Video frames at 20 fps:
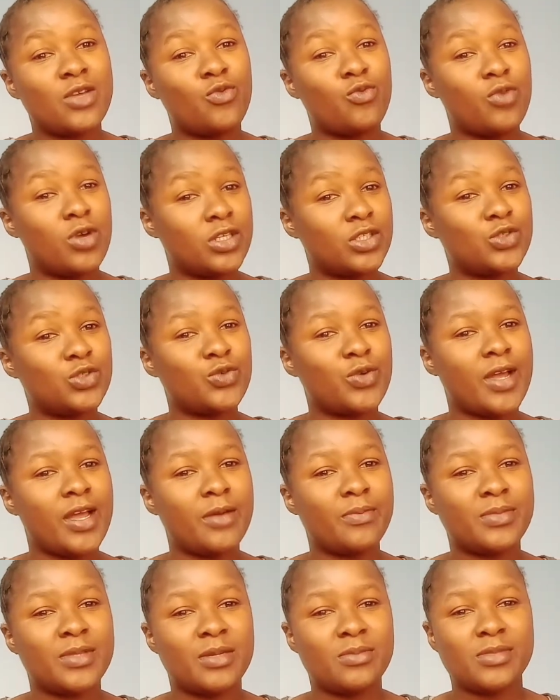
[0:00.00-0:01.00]
want to
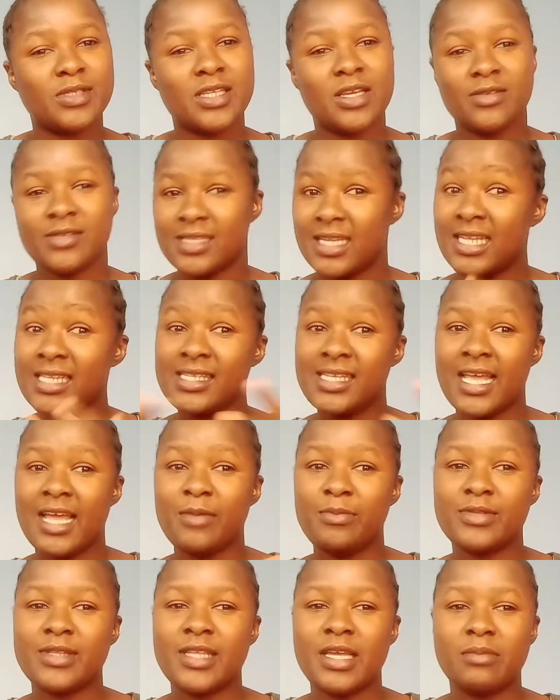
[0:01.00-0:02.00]
help themselves. Let's
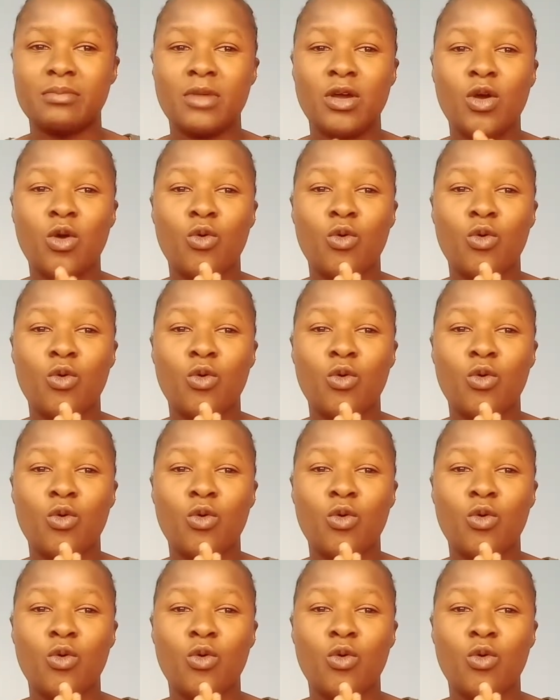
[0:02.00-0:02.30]
help them.